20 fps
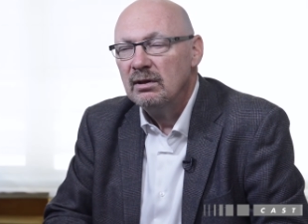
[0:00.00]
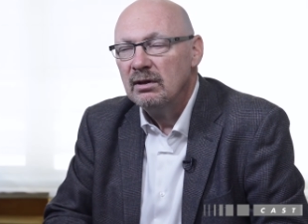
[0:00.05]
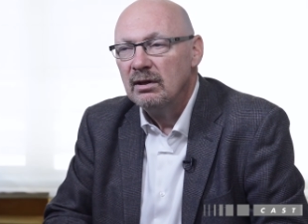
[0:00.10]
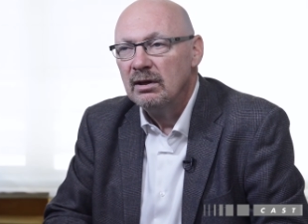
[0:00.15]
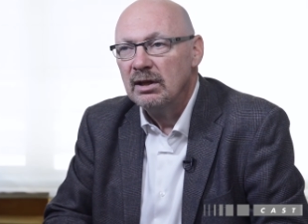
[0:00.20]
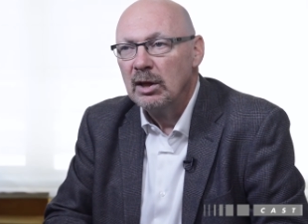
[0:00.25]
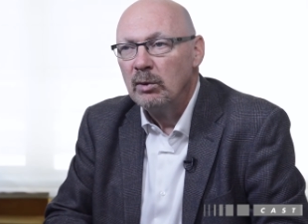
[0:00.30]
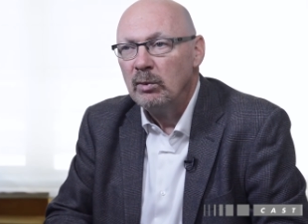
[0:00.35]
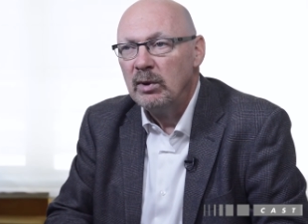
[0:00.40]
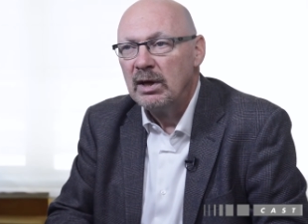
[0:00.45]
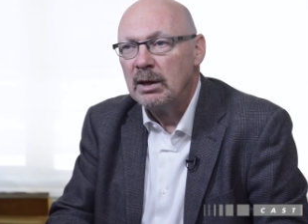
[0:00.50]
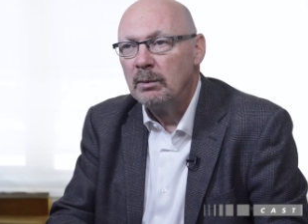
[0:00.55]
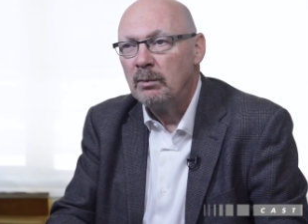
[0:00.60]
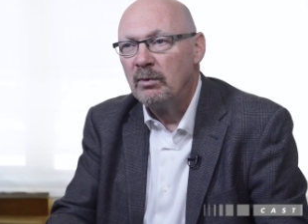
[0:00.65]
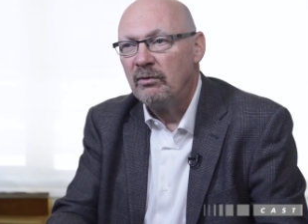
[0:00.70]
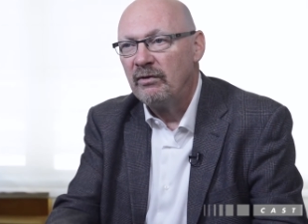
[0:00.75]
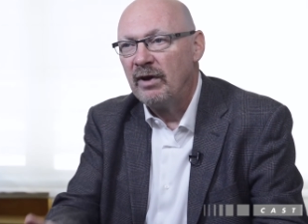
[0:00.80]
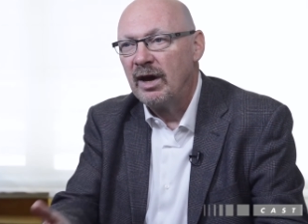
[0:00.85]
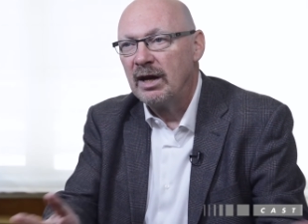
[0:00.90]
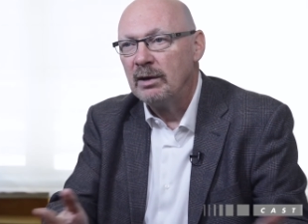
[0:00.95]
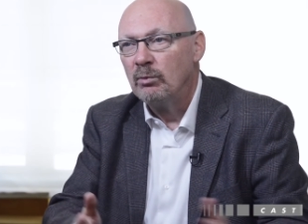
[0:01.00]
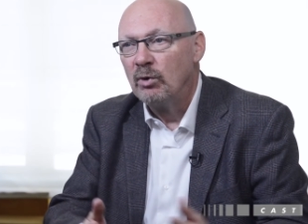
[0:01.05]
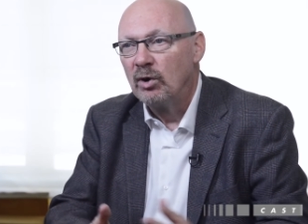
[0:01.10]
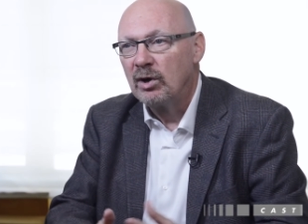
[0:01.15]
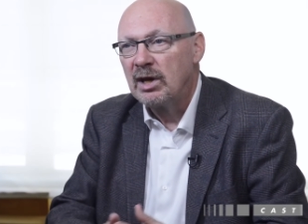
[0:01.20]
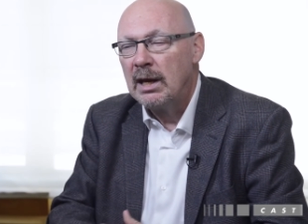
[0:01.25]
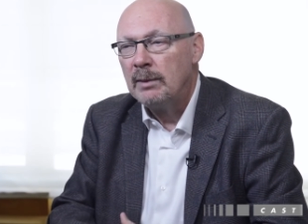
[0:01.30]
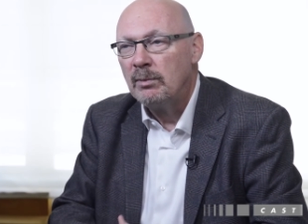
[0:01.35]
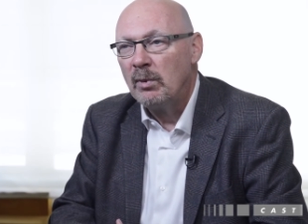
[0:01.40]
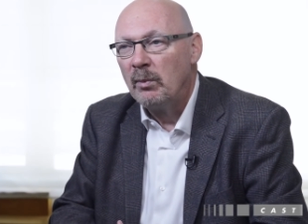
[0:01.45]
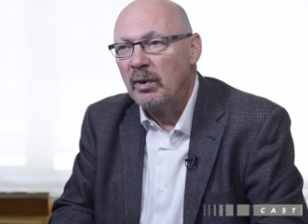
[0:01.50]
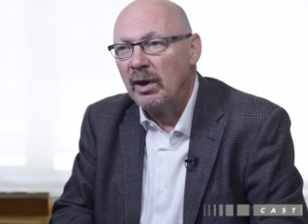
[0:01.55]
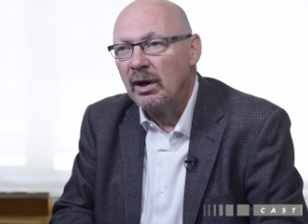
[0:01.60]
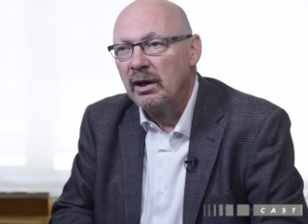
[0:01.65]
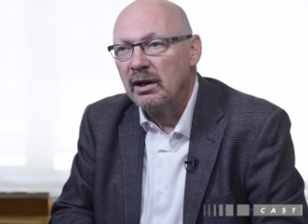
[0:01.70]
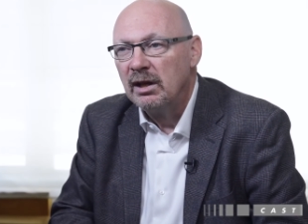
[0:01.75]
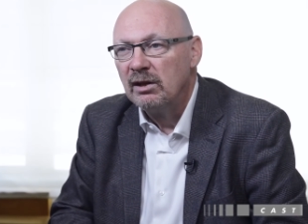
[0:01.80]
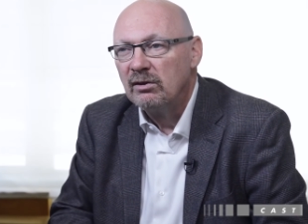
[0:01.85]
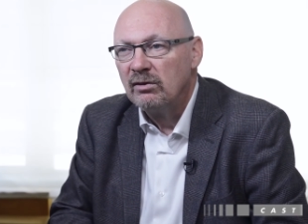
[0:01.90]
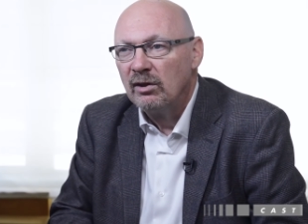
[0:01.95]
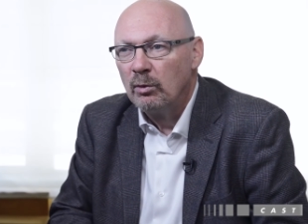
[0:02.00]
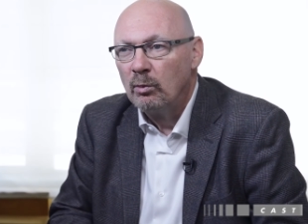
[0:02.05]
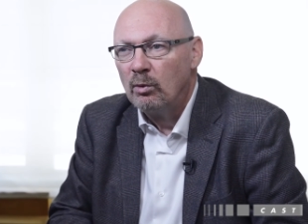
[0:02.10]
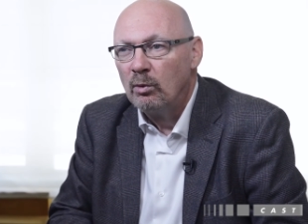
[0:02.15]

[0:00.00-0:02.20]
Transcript: and that we can provide more capability to the